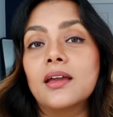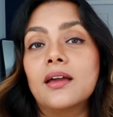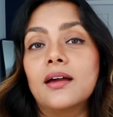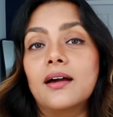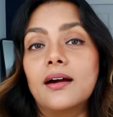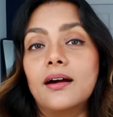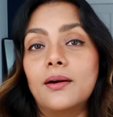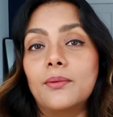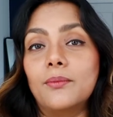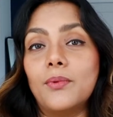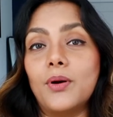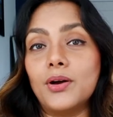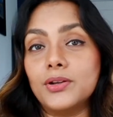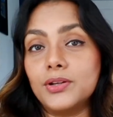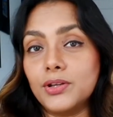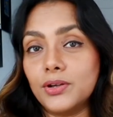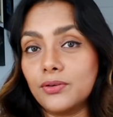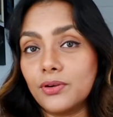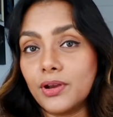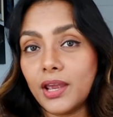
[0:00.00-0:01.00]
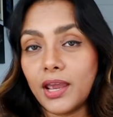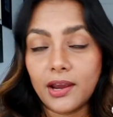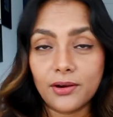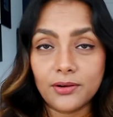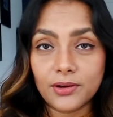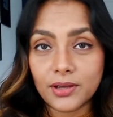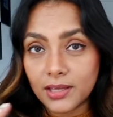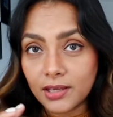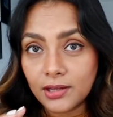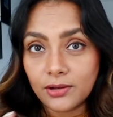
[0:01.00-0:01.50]
on your
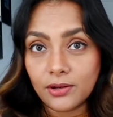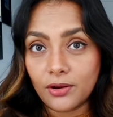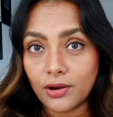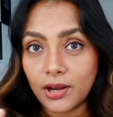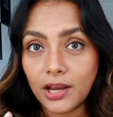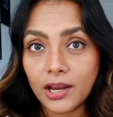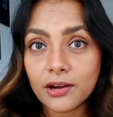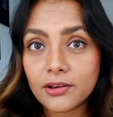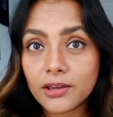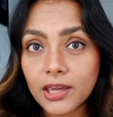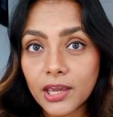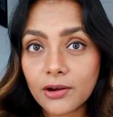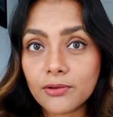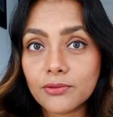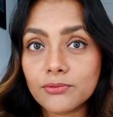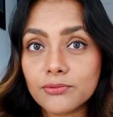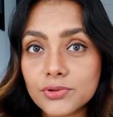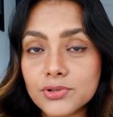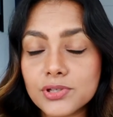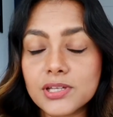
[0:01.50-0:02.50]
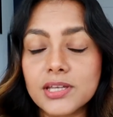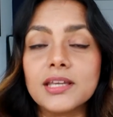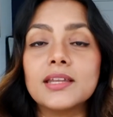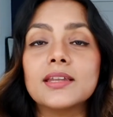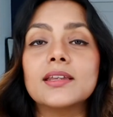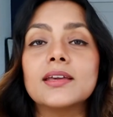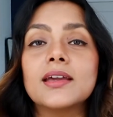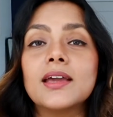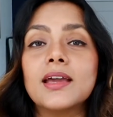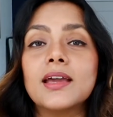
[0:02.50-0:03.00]
hair, in your hair care routine.